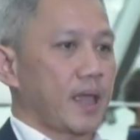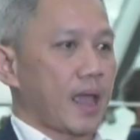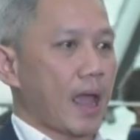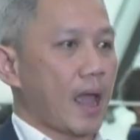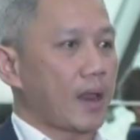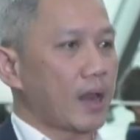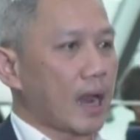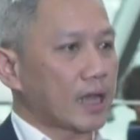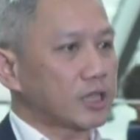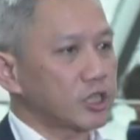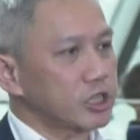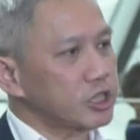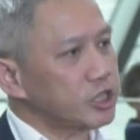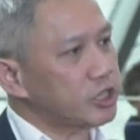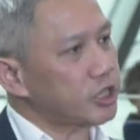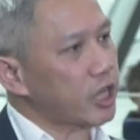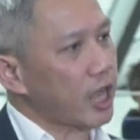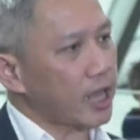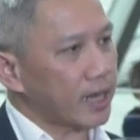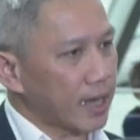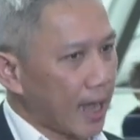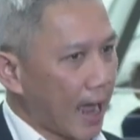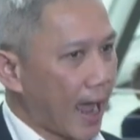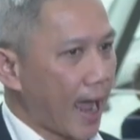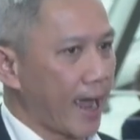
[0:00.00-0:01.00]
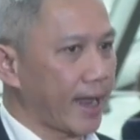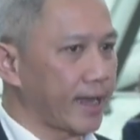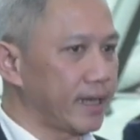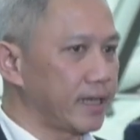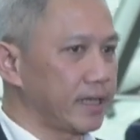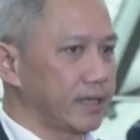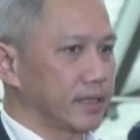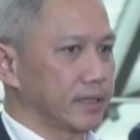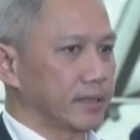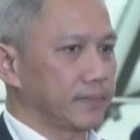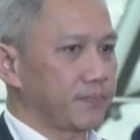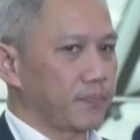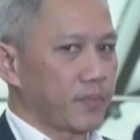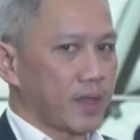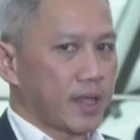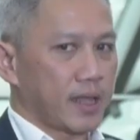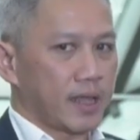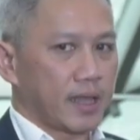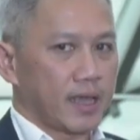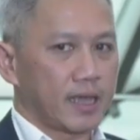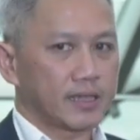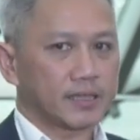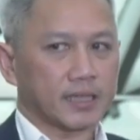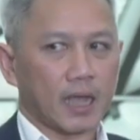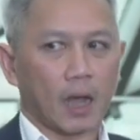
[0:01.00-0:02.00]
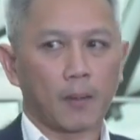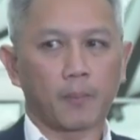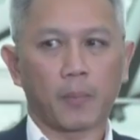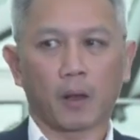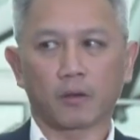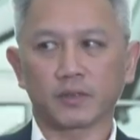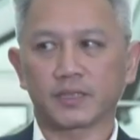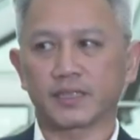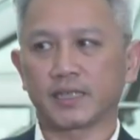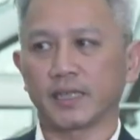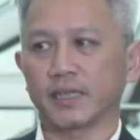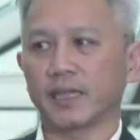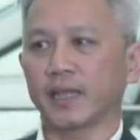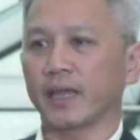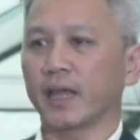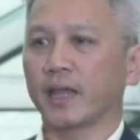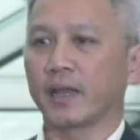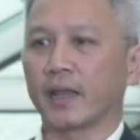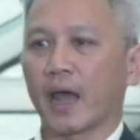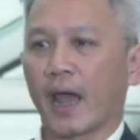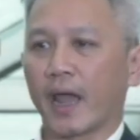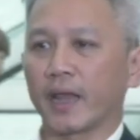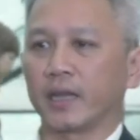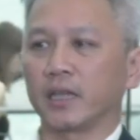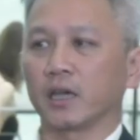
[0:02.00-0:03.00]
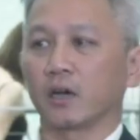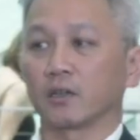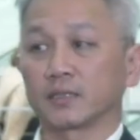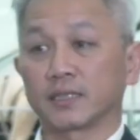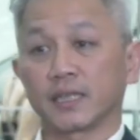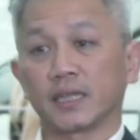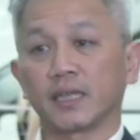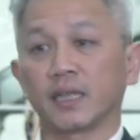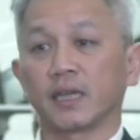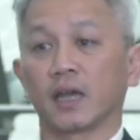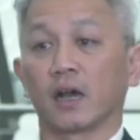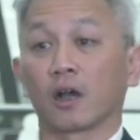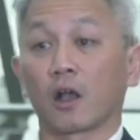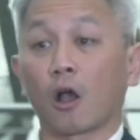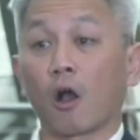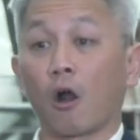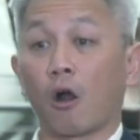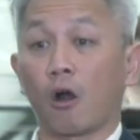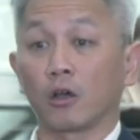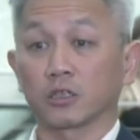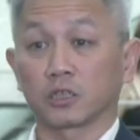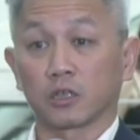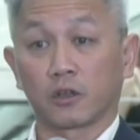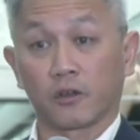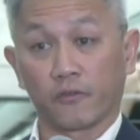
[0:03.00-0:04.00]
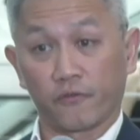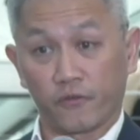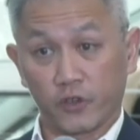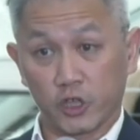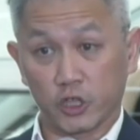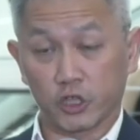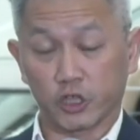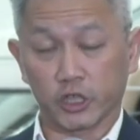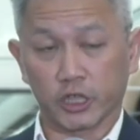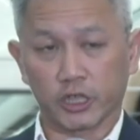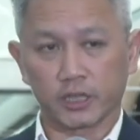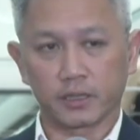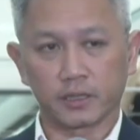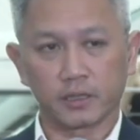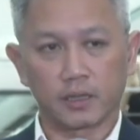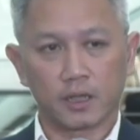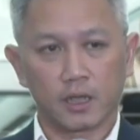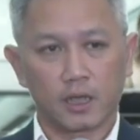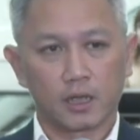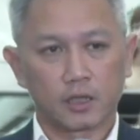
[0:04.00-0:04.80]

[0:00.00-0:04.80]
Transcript: And I just shared the idea. It's about seeding an idea or seeding a cause or a vision